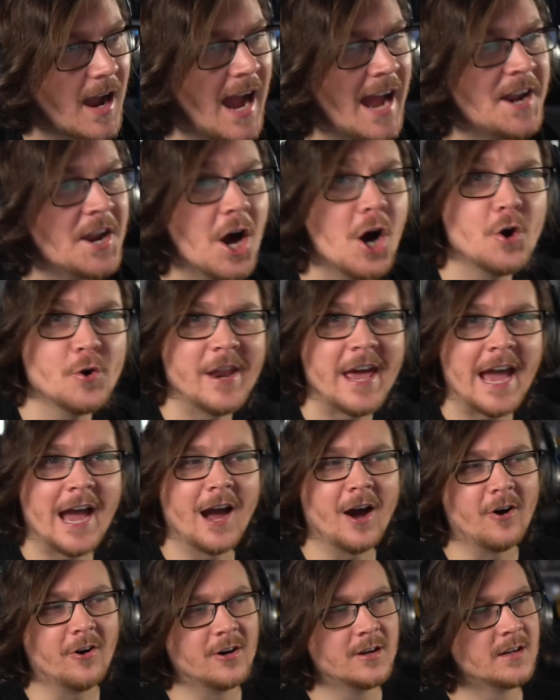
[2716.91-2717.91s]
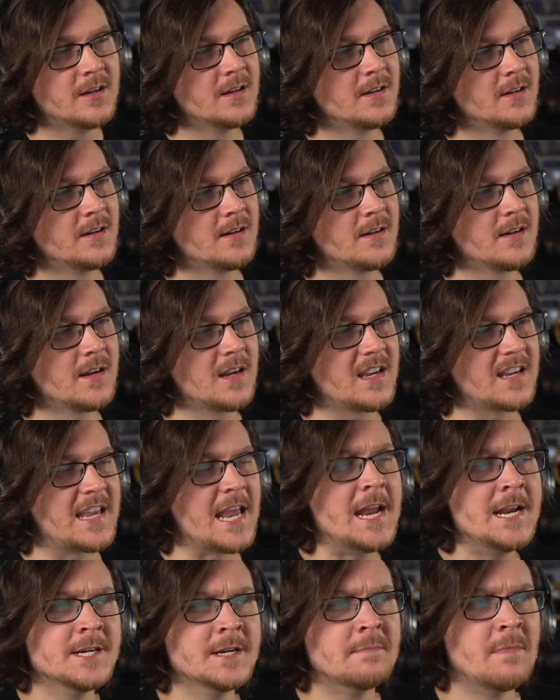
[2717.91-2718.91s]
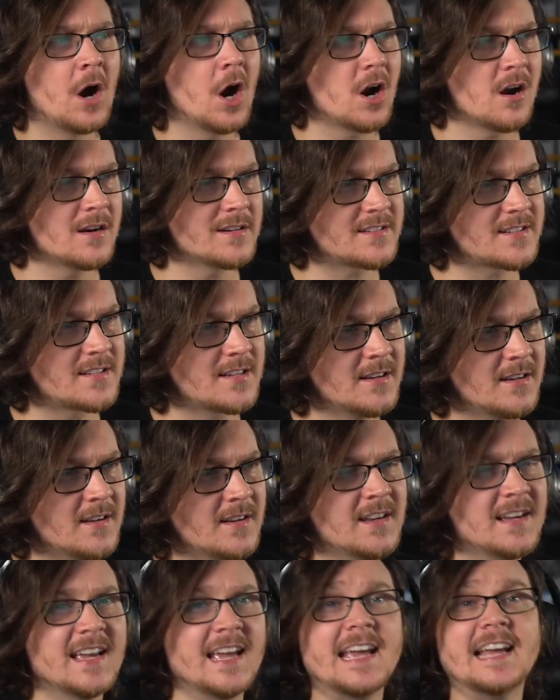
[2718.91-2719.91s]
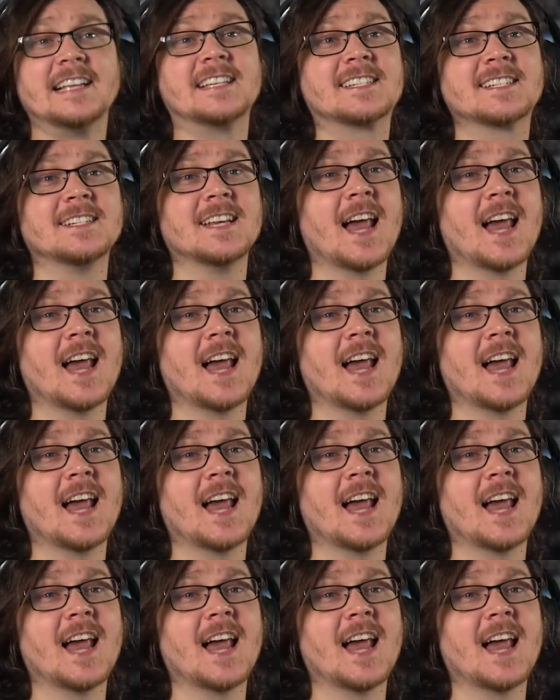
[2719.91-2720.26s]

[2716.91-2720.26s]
I know now. Kingdom Hearts is